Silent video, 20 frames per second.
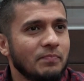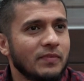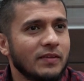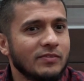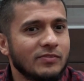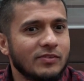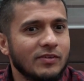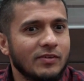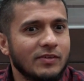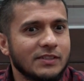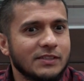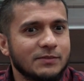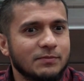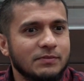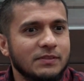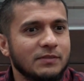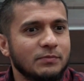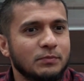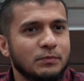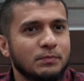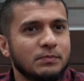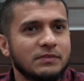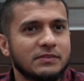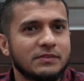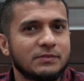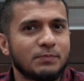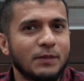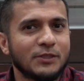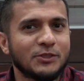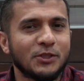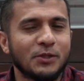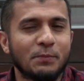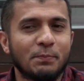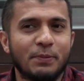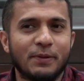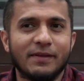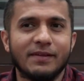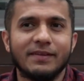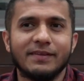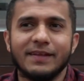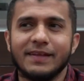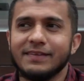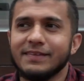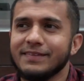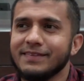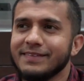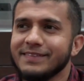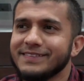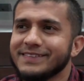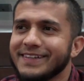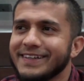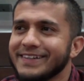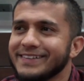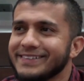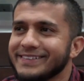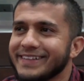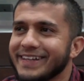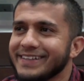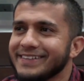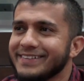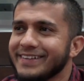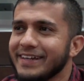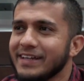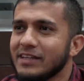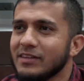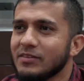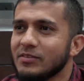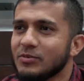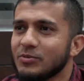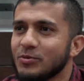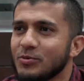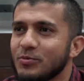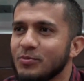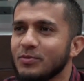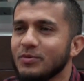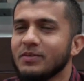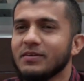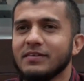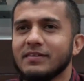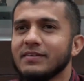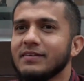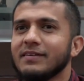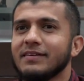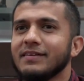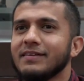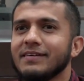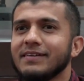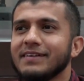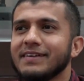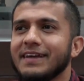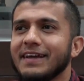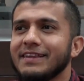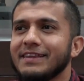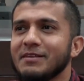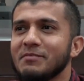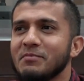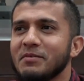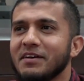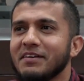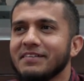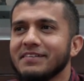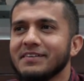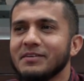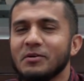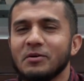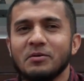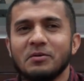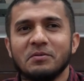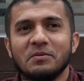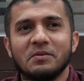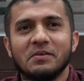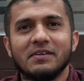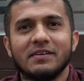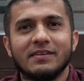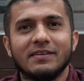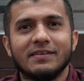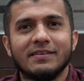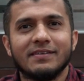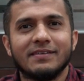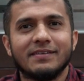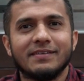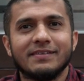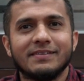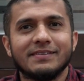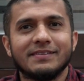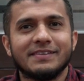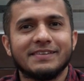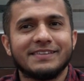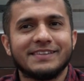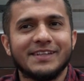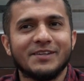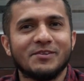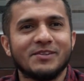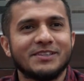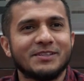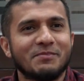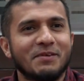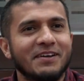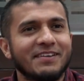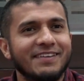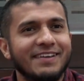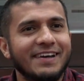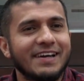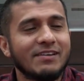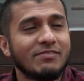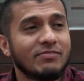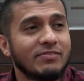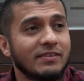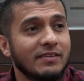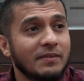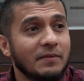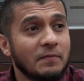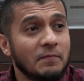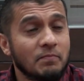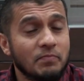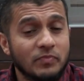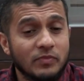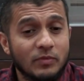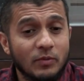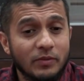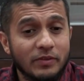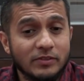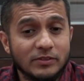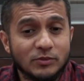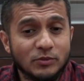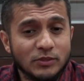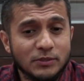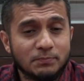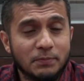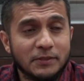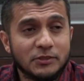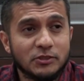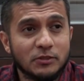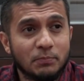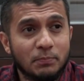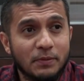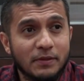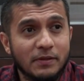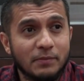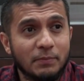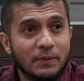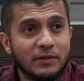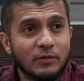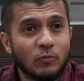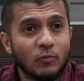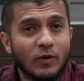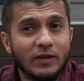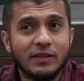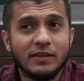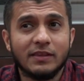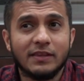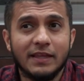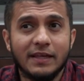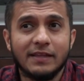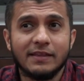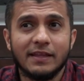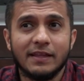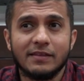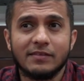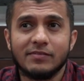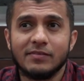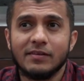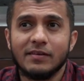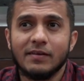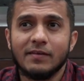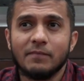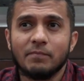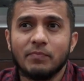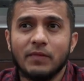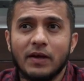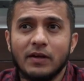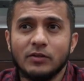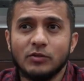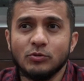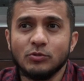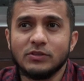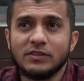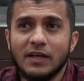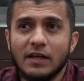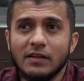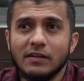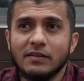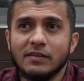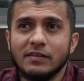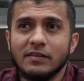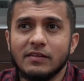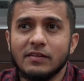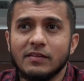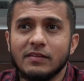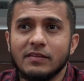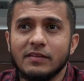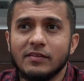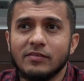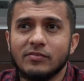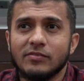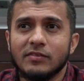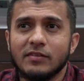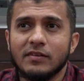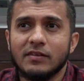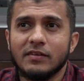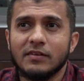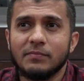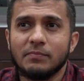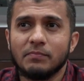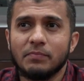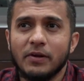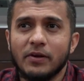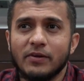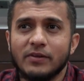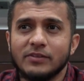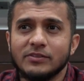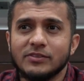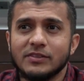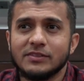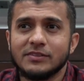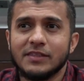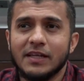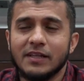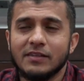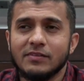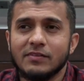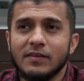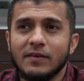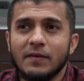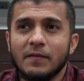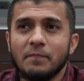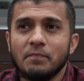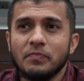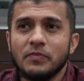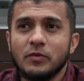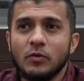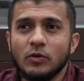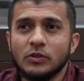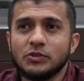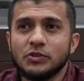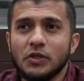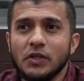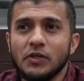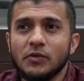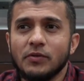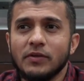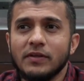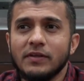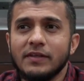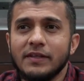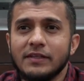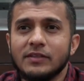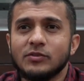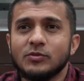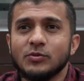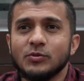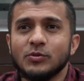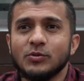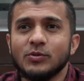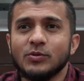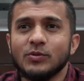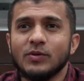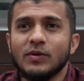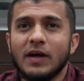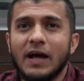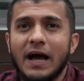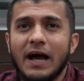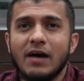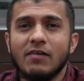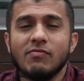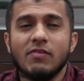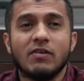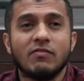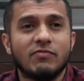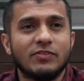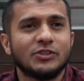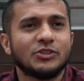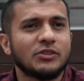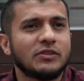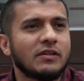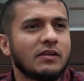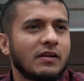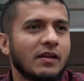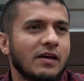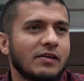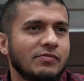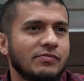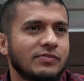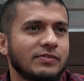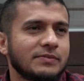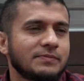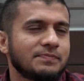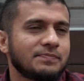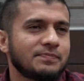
Is there a special pill that these kids can take to get them, serious about life? No, there is no special pill. But one thing that I do tell these parents is that Your children need to have a vision in life.